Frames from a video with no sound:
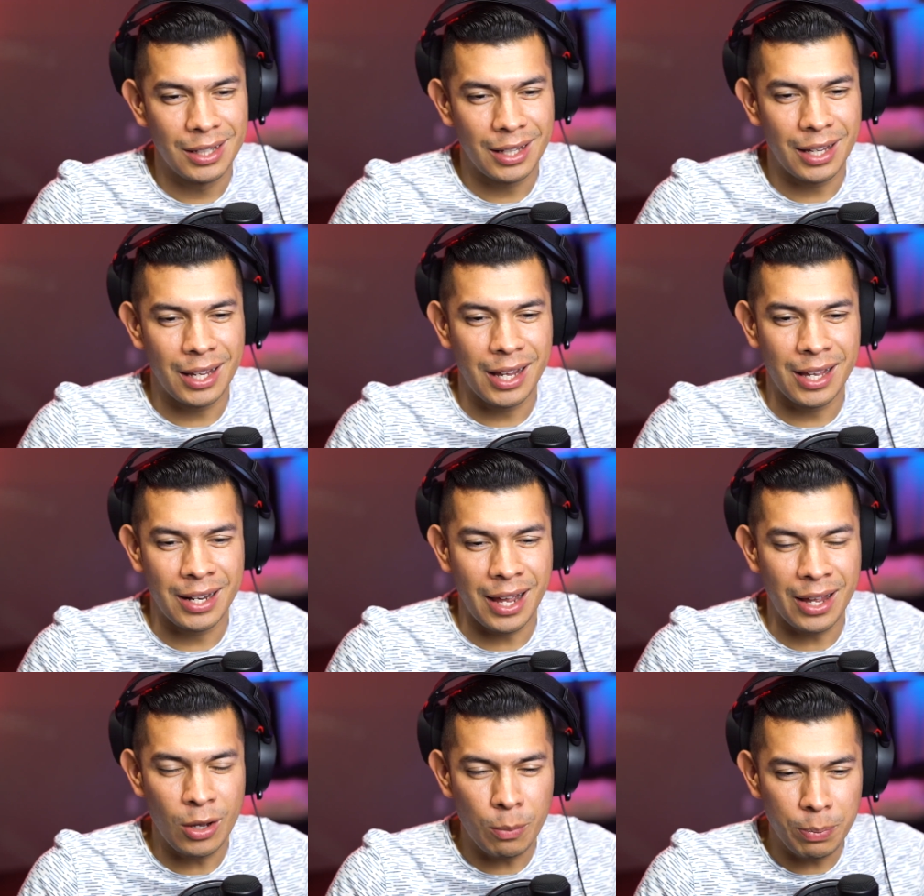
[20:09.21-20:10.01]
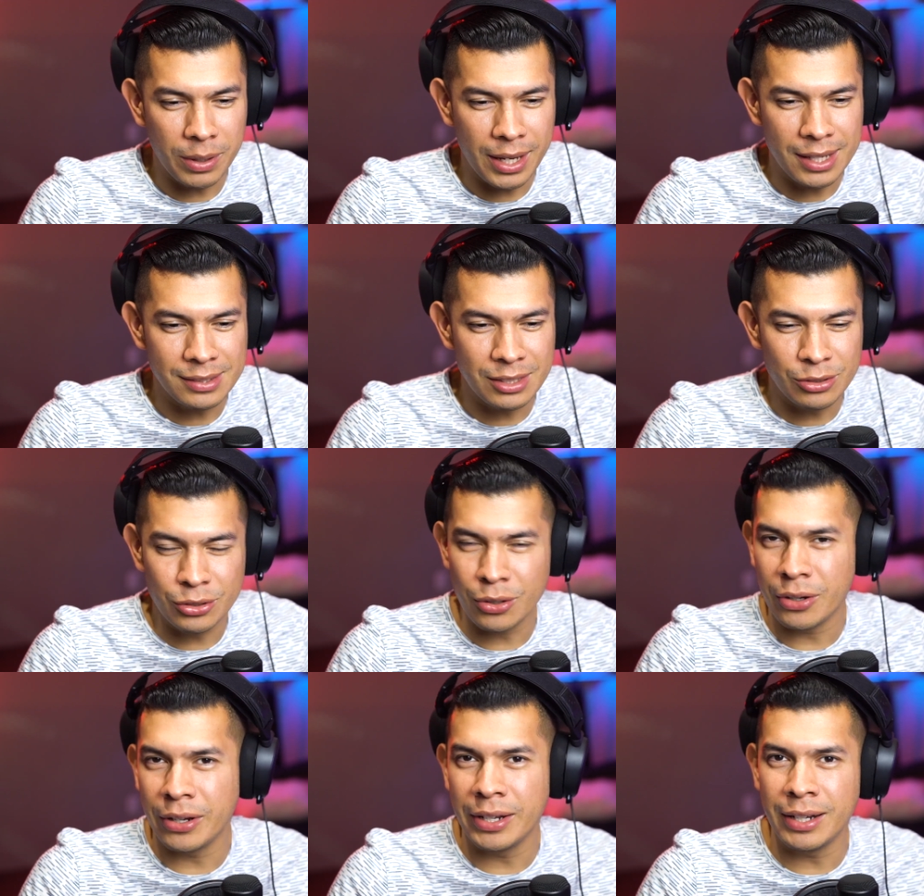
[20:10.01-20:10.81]
And I hope you guys
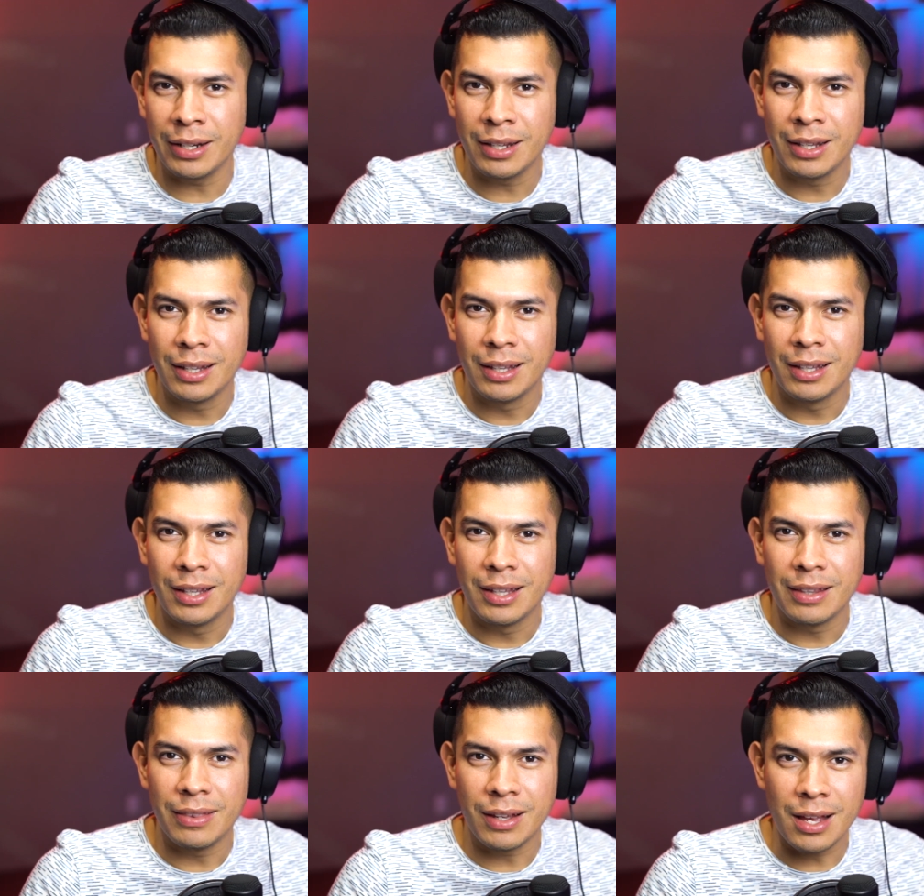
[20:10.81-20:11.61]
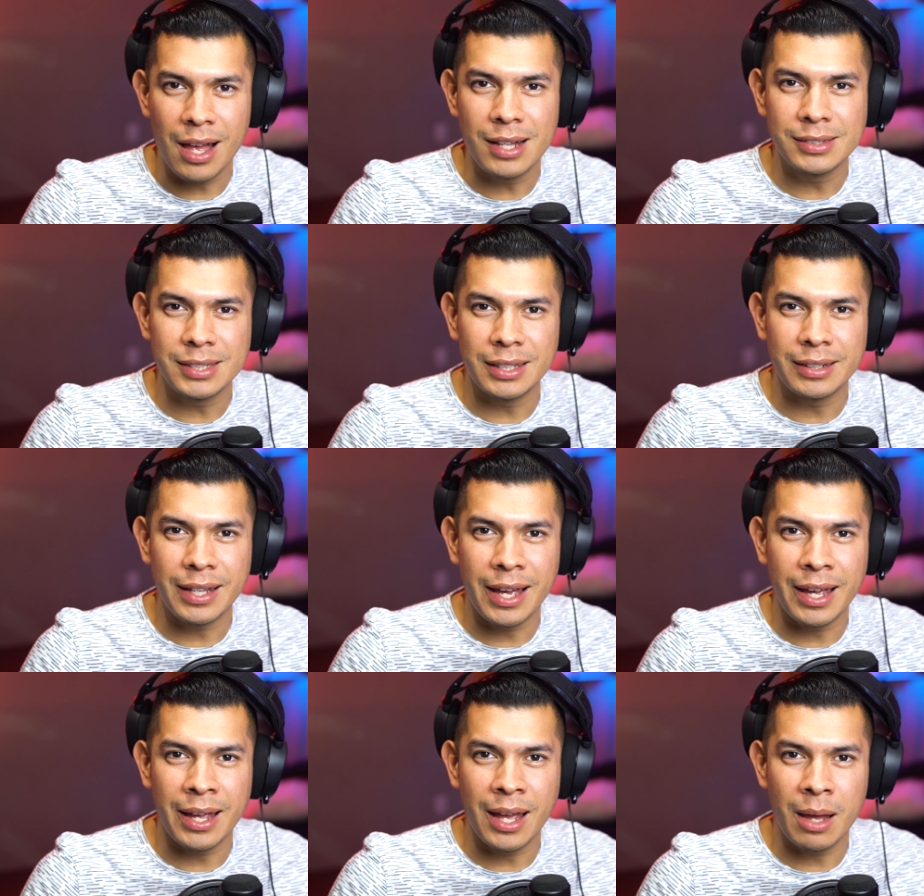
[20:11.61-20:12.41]
enjoy the content
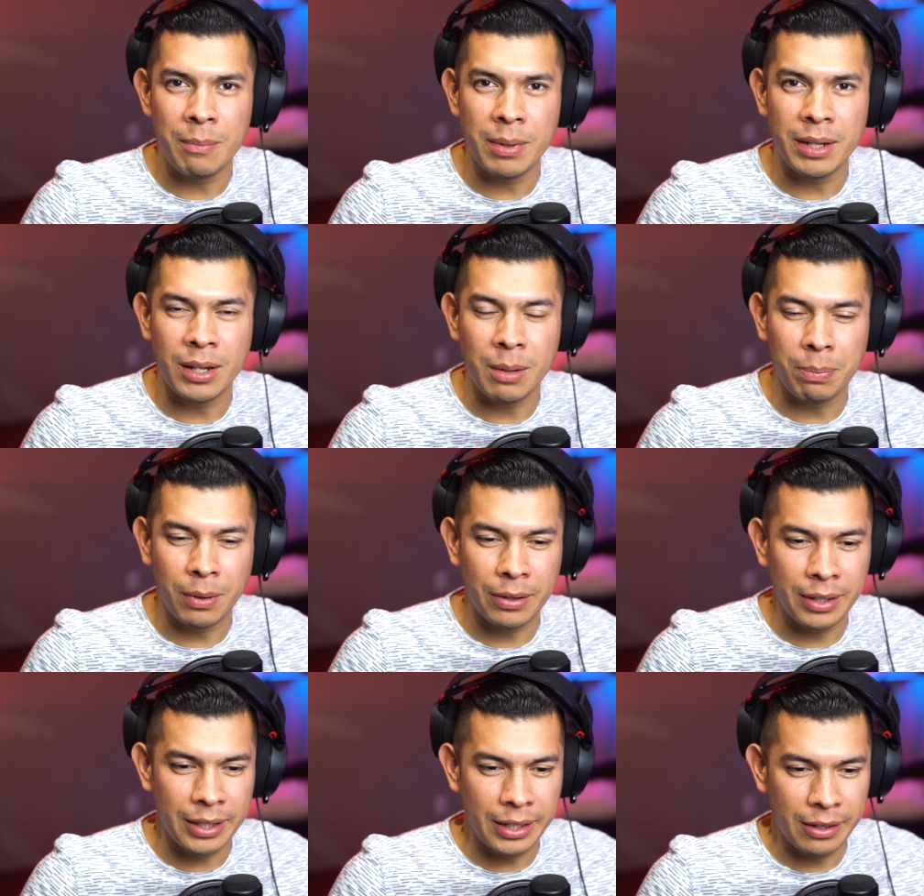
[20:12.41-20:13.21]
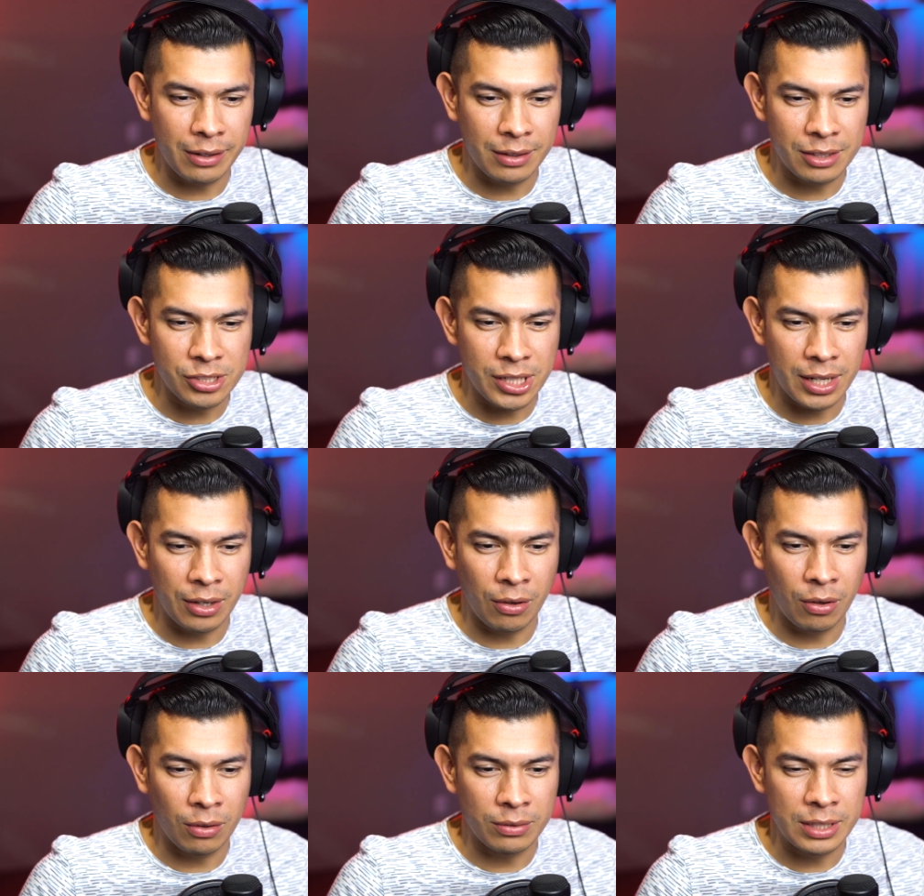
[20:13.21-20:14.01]
that I've been uploading here on the channel.